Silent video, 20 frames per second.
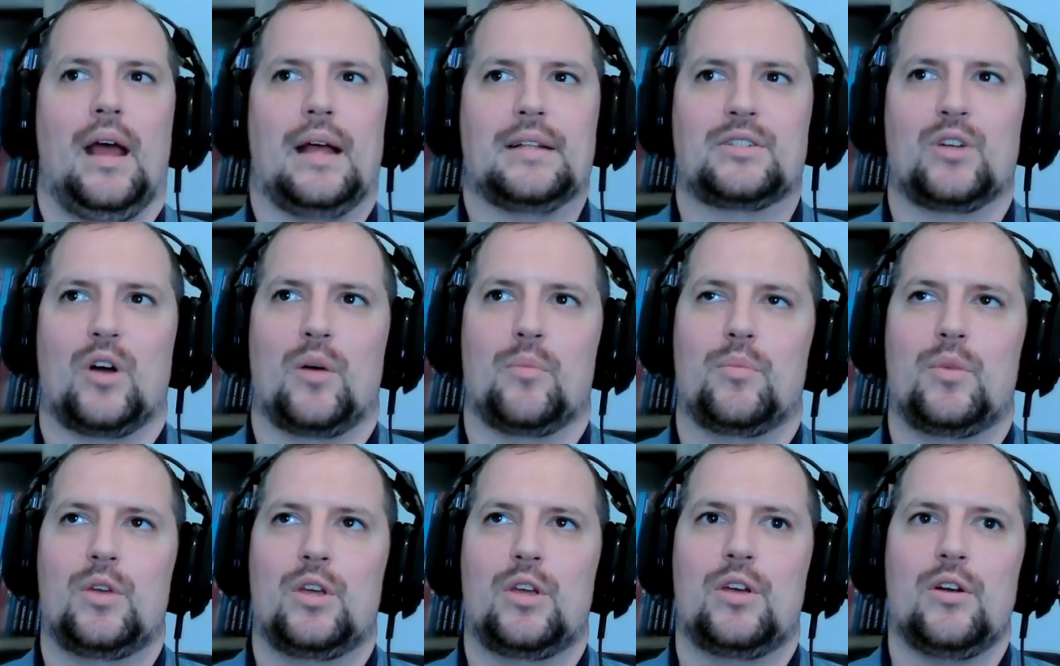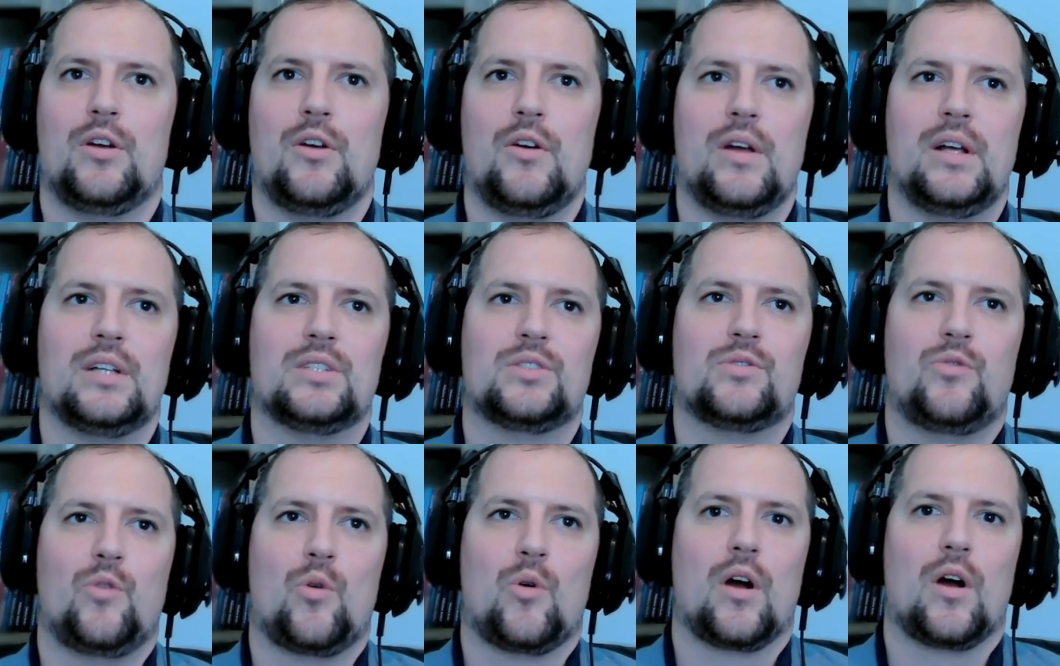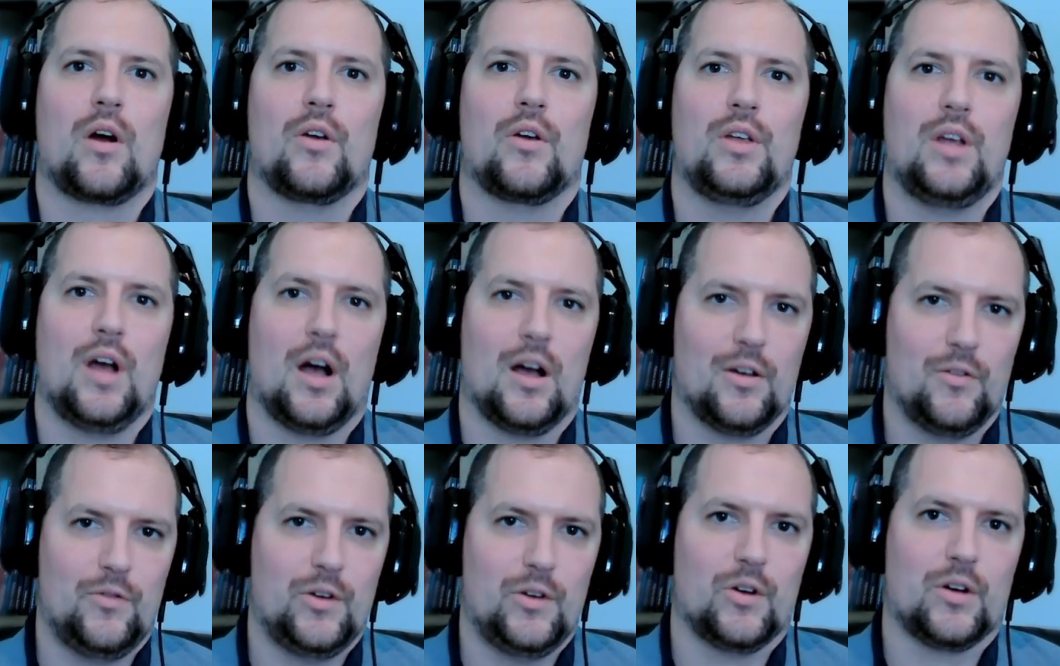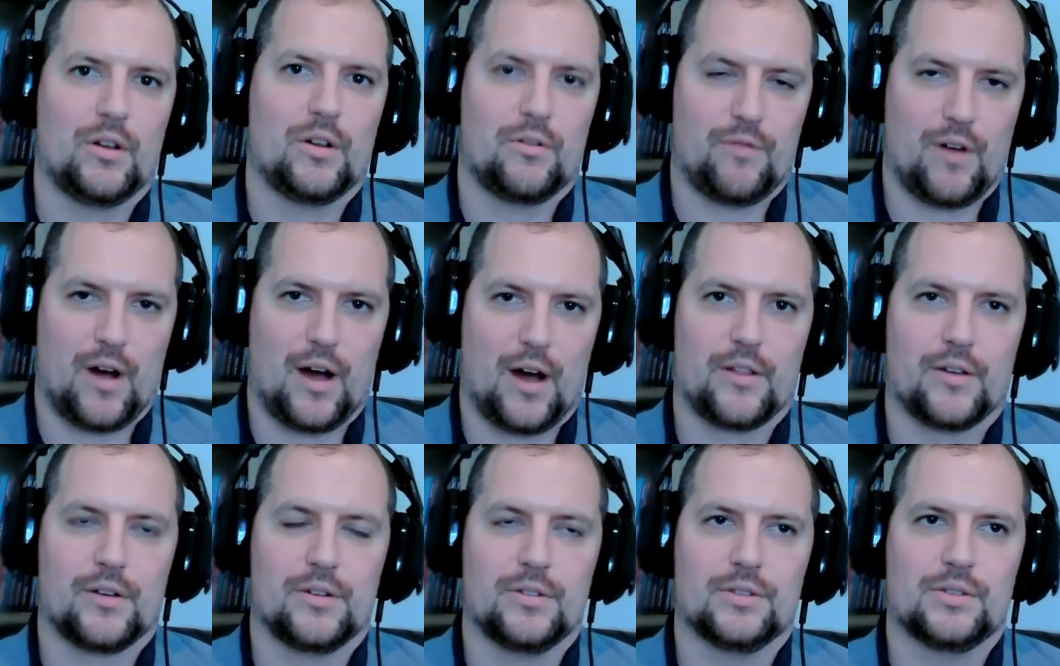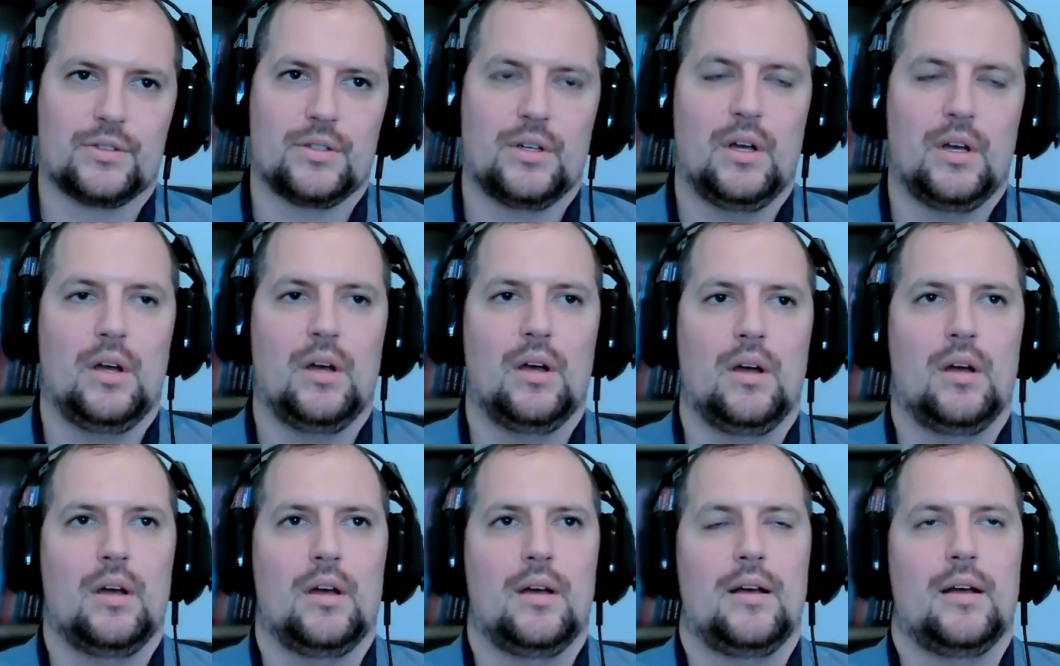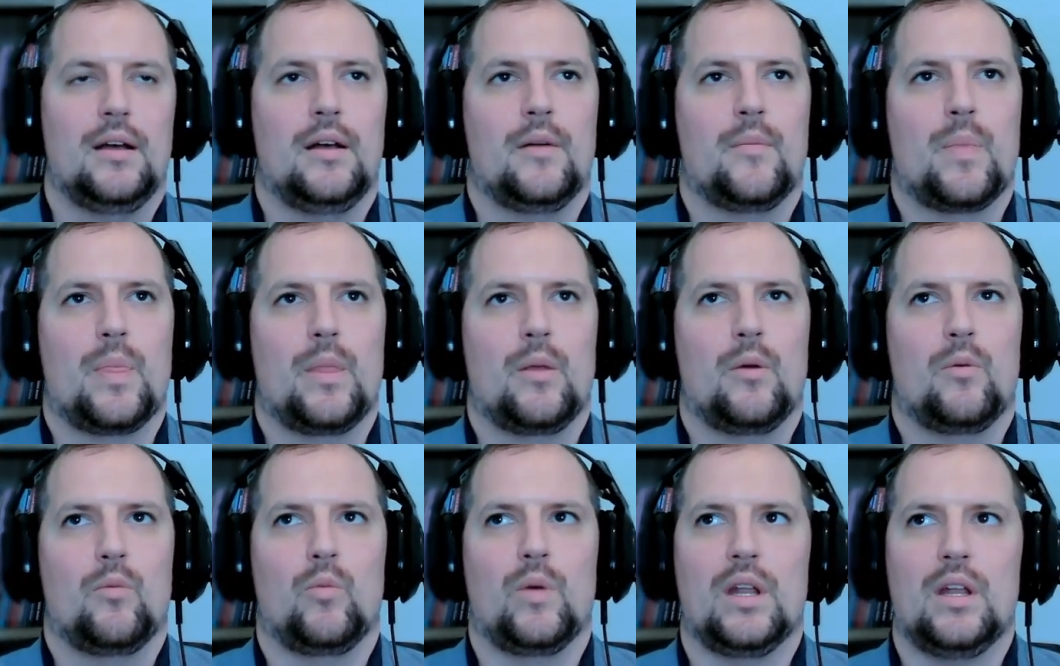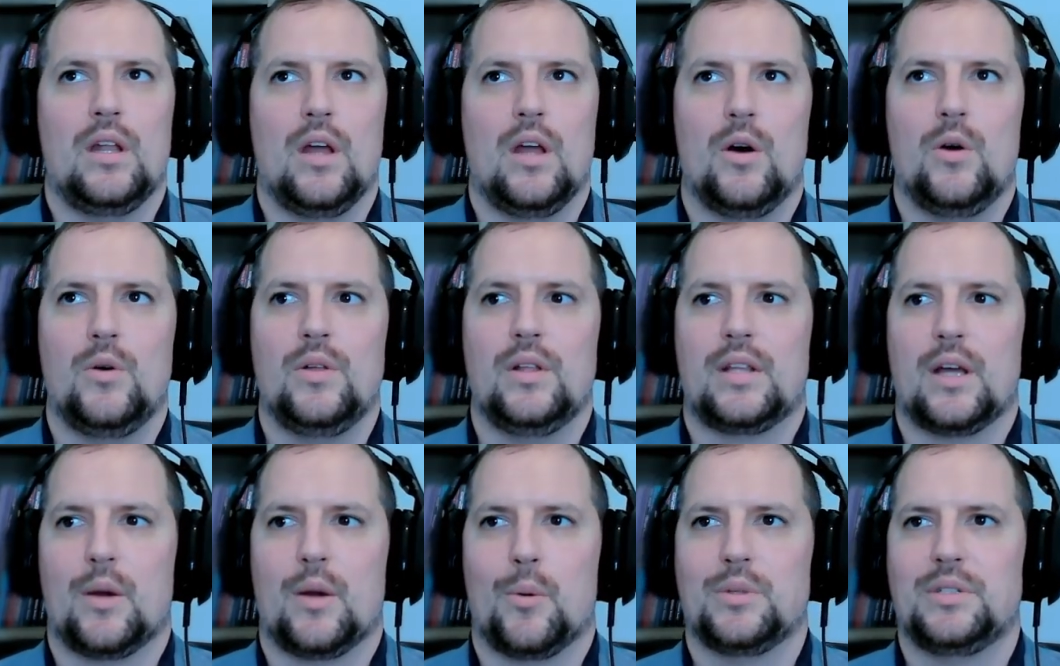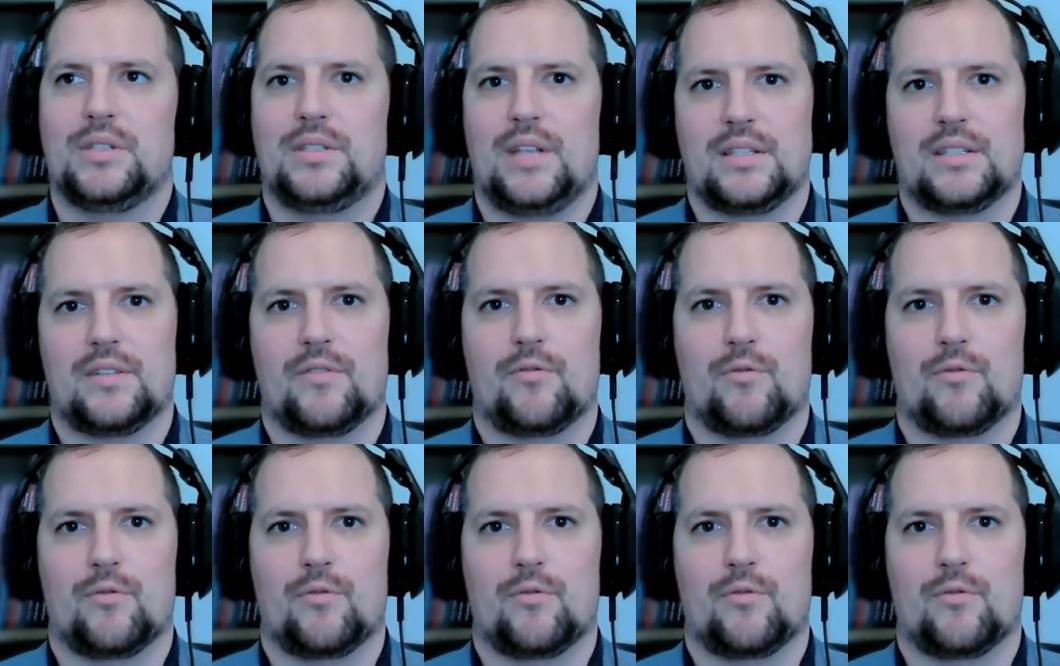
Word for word: And so I'm curious for our young feel good fathers. We know that there was a sense